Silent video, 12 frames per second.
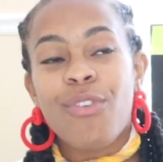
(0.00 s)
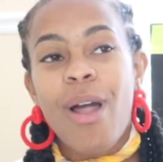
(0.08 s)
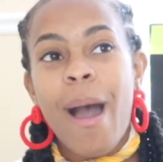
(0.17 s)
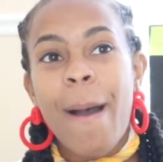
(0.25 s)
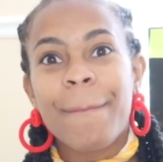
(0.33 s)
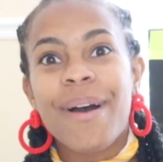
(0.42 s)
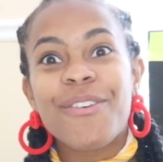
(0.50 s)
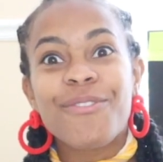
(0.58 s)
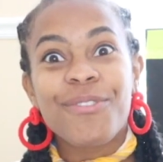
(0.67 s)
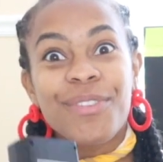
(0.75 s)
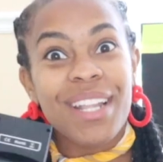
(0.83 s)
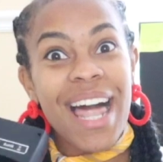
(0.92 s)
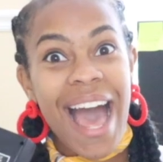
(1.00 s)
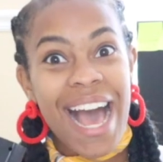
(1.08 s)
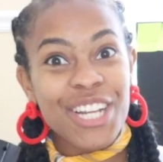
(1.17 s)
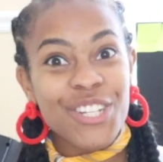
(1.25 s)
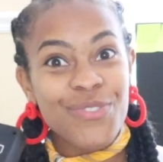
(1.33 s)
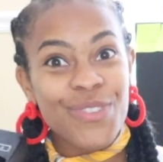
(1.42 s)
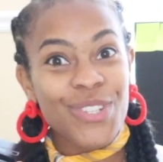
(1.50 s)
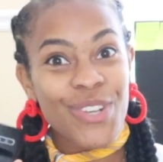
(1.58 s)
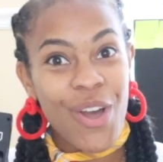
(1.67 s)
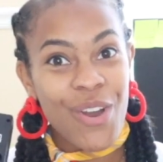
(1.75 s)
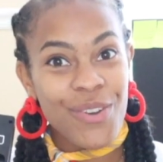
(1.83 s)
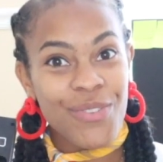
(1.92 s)
from flash
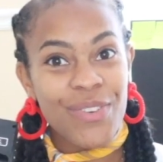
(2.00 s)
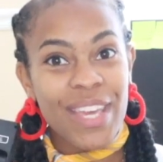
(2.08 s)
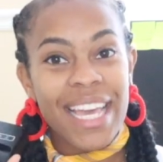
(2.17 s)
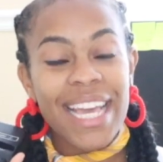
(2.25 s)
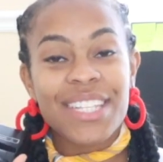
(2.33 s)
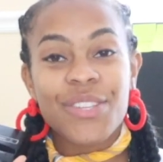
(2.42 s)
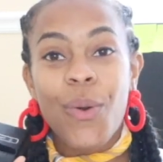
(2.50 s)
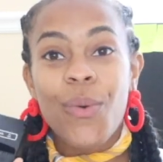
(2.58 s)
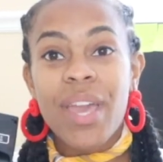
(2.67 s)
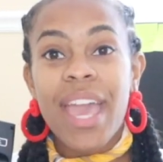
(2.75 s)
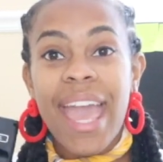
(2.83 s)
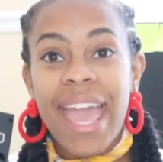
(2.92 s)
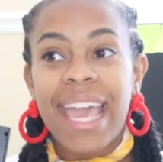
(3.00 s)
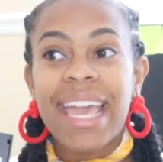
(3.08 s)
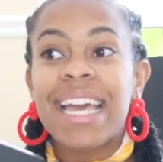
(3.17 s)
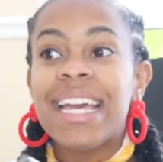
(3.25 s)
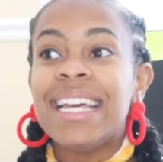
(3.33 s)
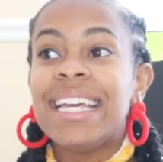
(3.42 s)
photography. It's okay.